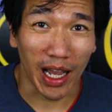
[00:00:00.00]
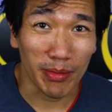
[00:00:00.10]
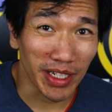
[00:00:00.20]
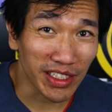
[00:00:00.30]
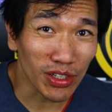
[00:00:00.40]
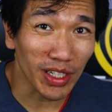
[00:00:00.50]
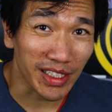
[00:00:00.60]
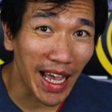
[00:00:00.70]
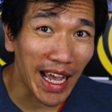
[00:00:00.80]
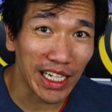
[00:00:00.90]
I mean, it's all
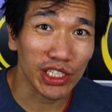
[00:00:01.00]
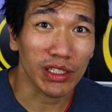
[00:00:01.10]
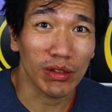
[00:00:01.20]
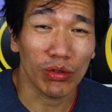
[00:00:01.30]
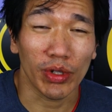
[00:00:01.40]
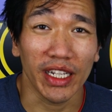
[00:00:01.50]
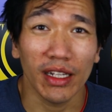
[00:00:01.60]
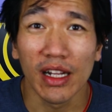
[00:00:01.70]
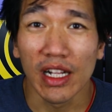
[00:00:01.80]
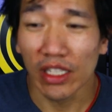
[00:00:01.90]
attached, right?